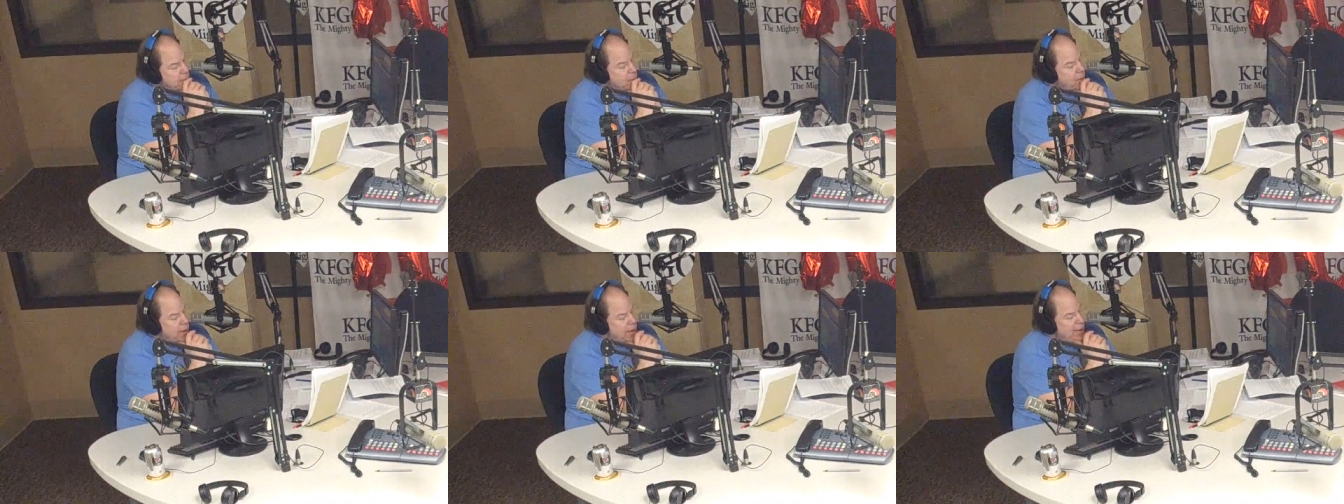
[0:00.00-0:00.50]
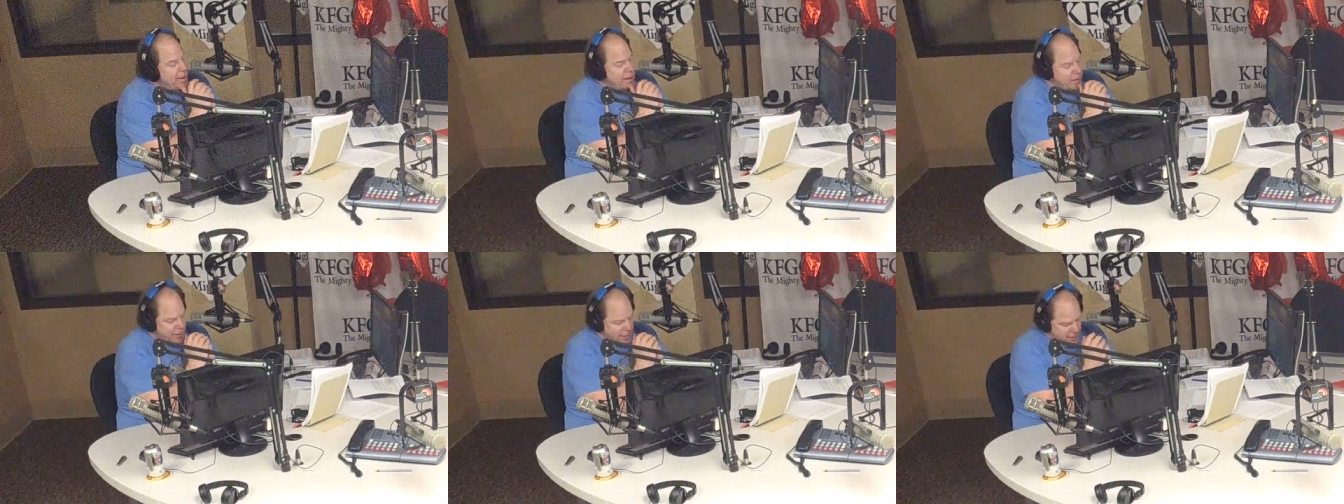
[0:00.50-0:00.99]
know, and
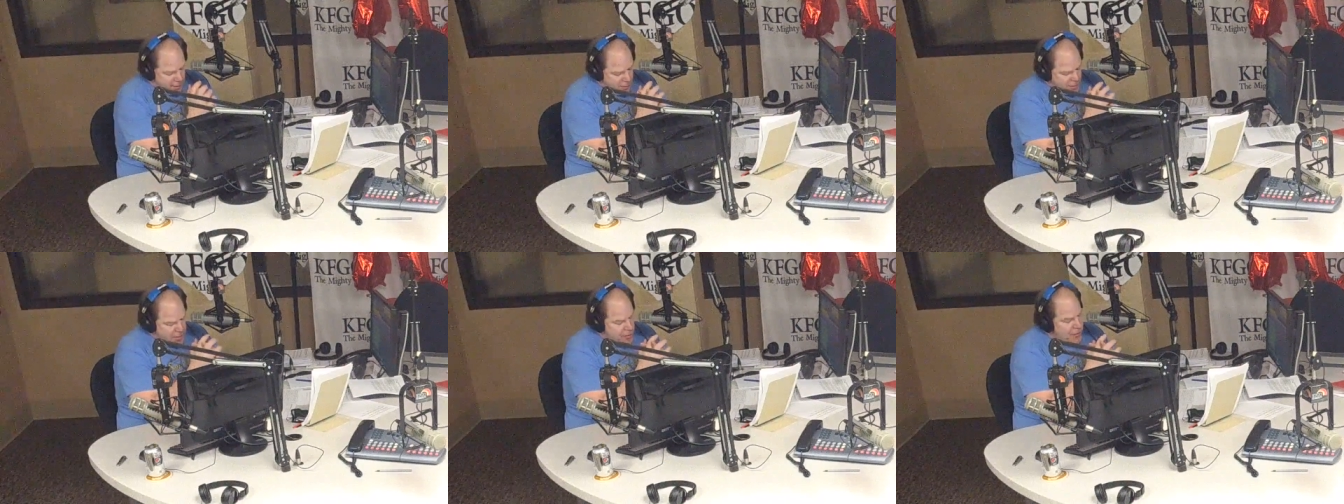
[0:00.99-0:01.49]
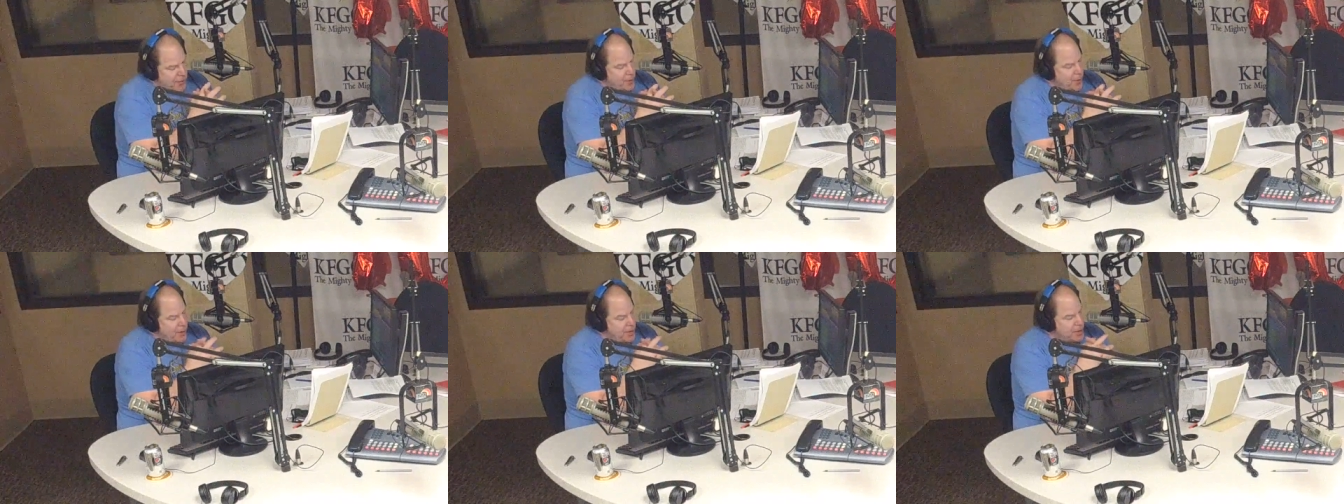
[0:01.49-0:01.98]
I, I, I don't know what you think
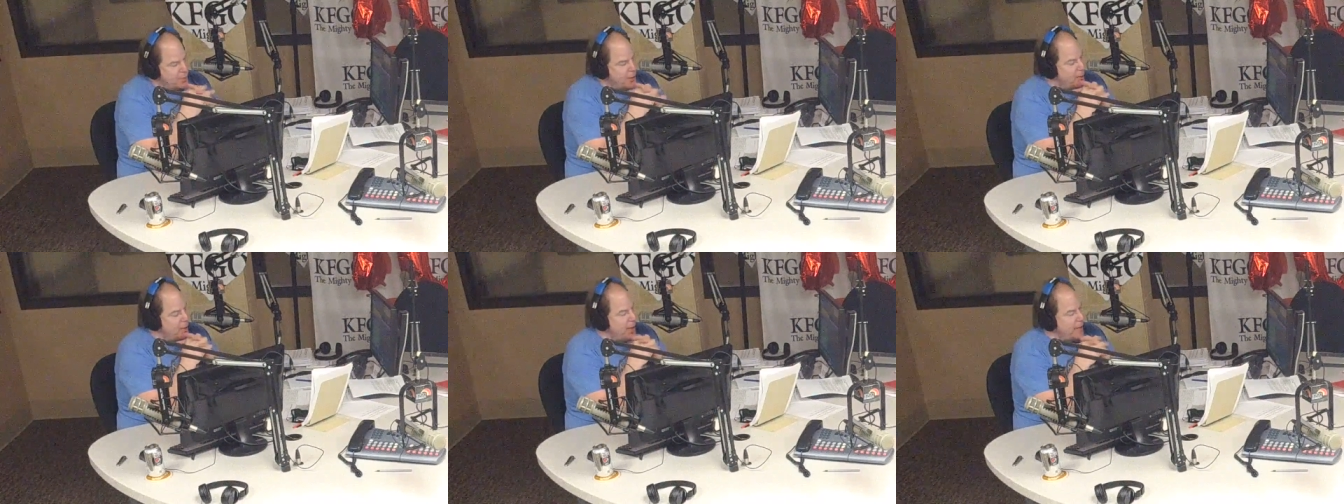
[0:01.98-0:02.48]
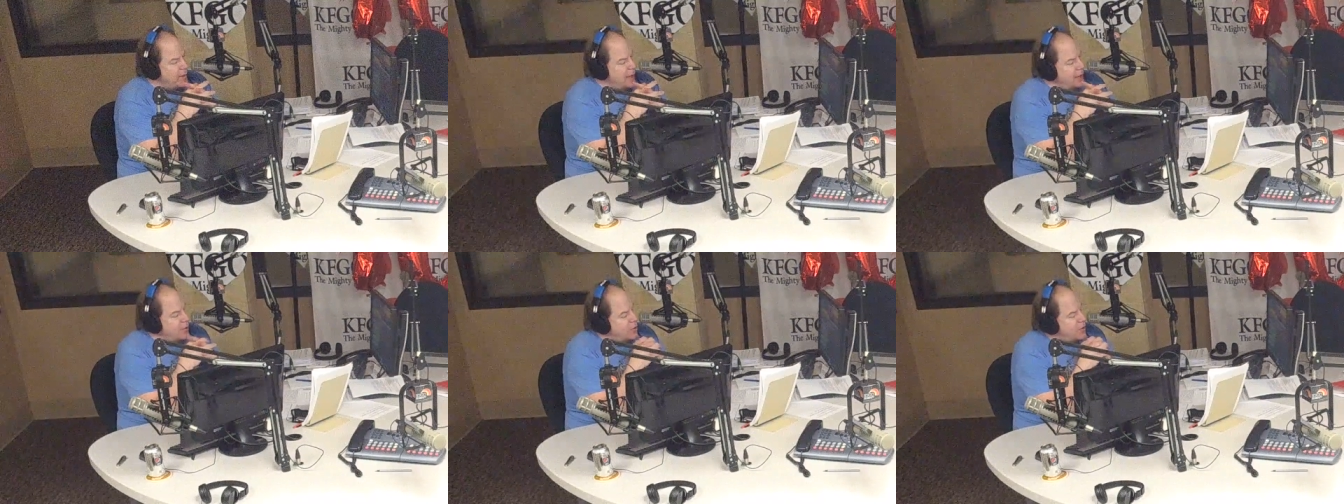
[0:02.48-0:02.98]
about this, Brian, but I've,
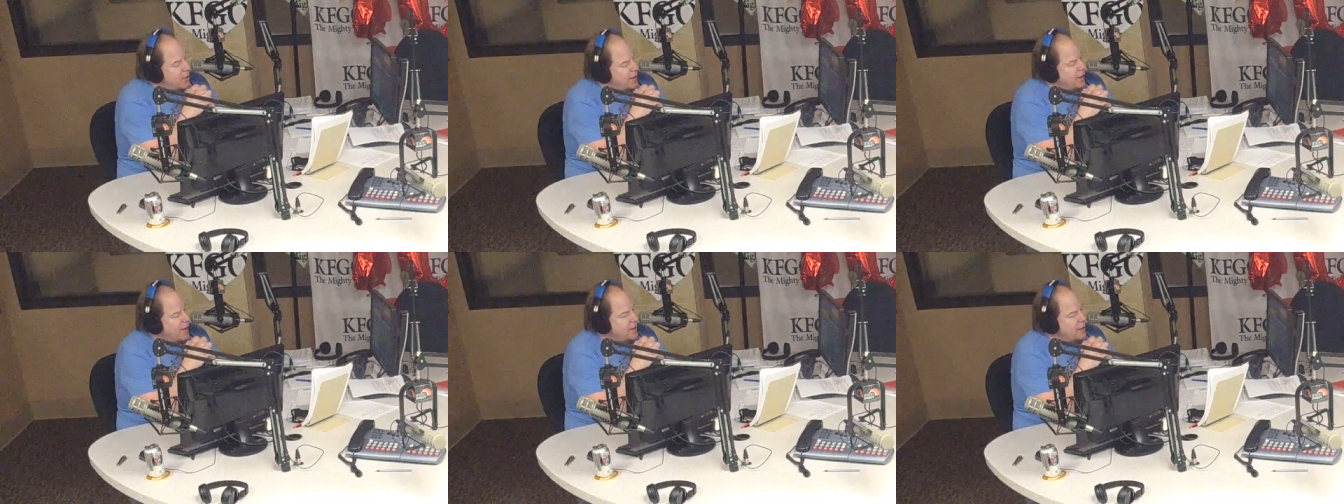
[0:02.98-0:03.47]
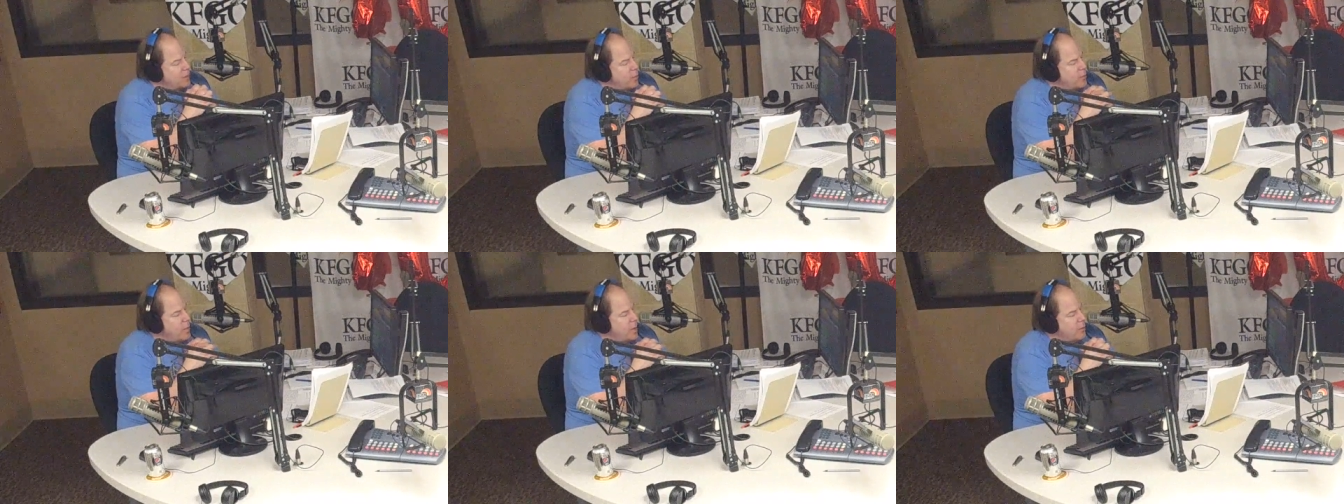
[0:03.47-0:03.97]
I don't think I can
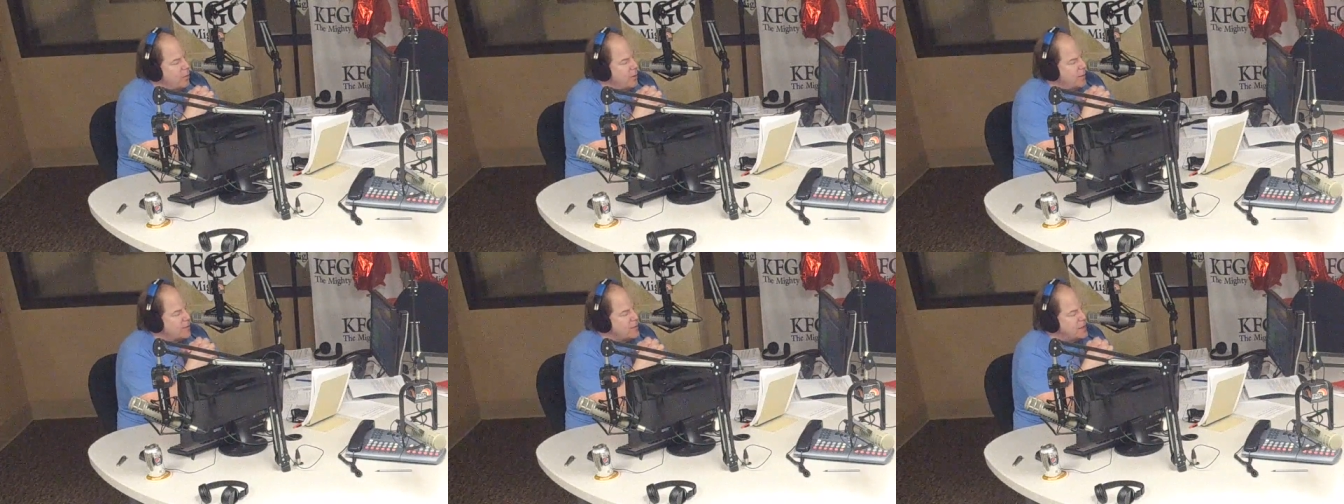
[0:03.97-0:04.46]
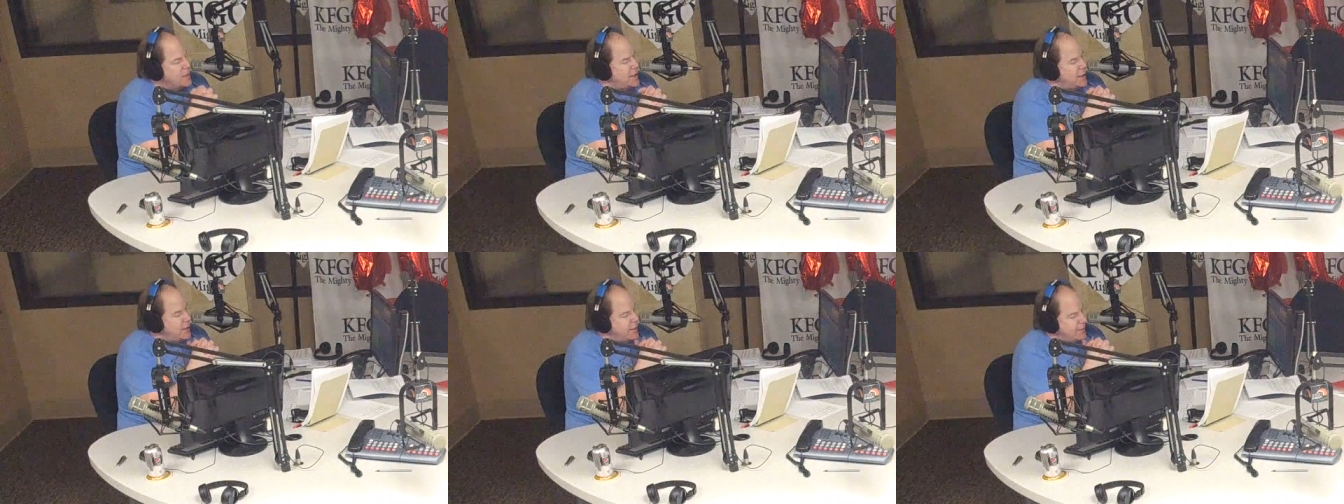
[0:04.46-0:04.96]
remember ever
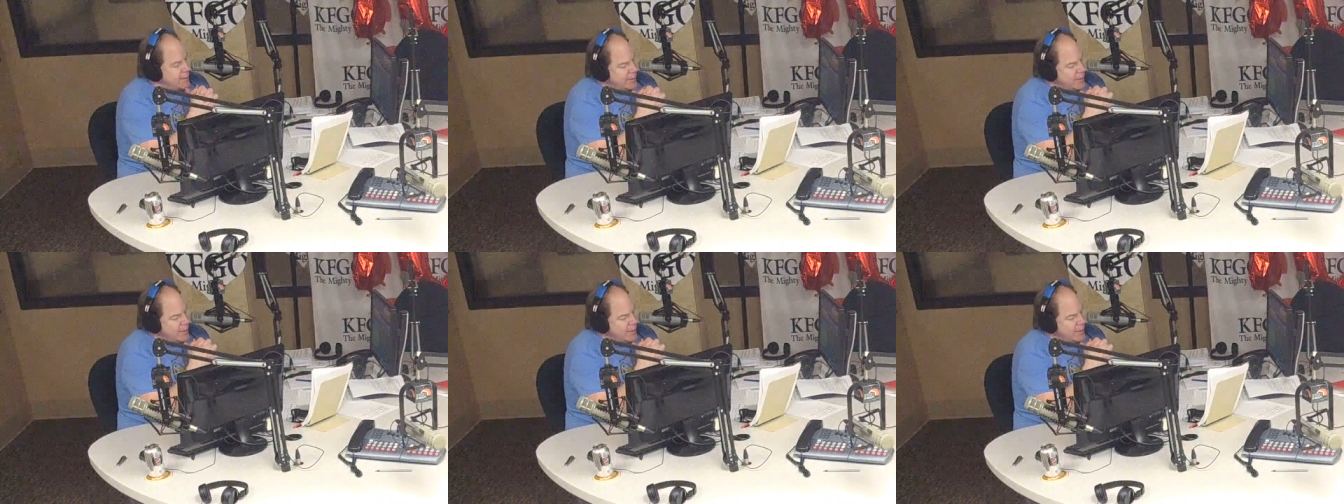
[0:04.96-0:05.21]
seeing a